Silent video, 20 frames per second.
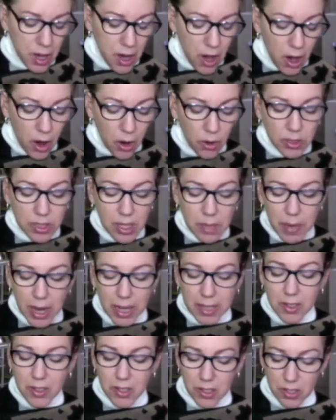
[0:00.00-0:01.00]
Only by
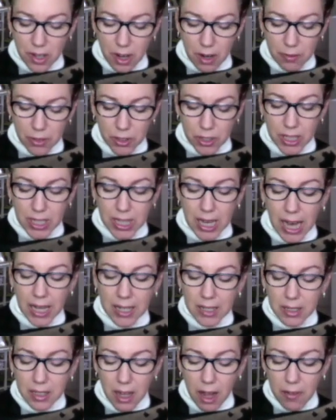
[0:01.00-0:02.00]
discovering and
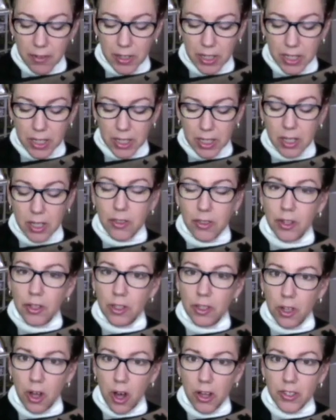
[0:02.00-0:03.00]
loving the
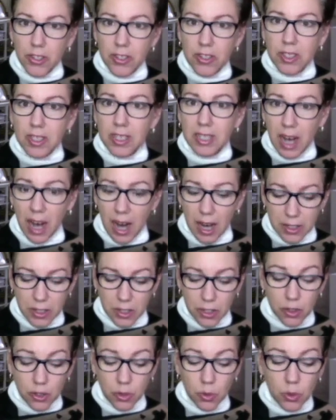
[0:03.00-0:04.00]
lost goddess
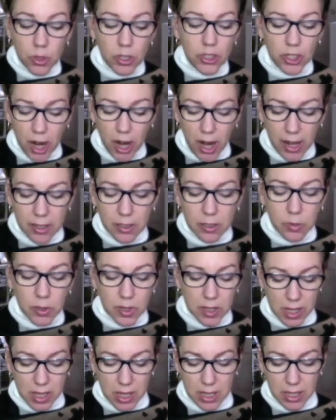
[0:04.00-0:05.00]
or child
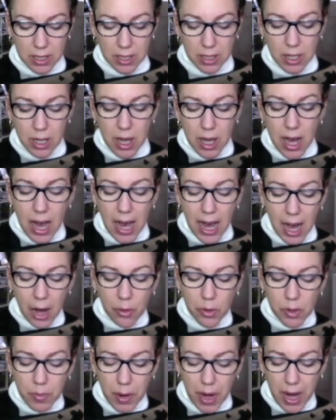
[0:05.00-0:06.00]
within our
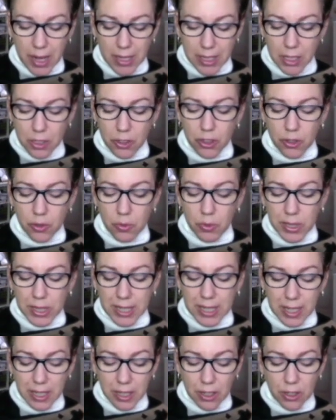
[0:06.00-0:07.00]
body do we
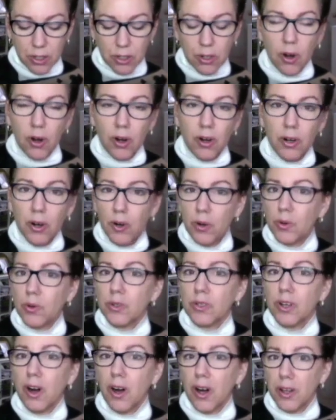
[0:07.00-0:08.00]
hear our own
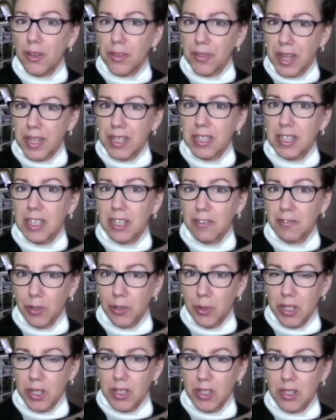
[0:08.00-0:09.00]
authentic
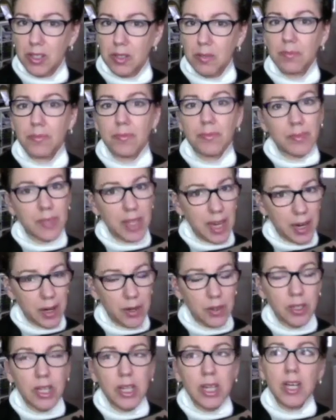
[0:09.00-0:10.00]
voice. Now,
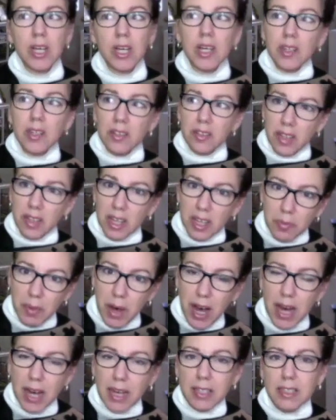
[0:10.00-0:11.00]
think
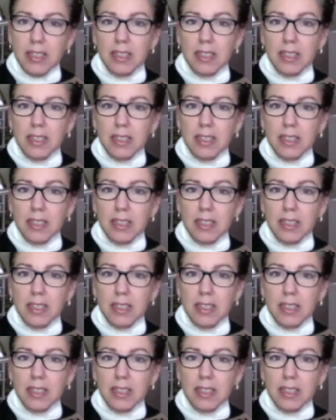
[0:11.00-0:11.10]
back.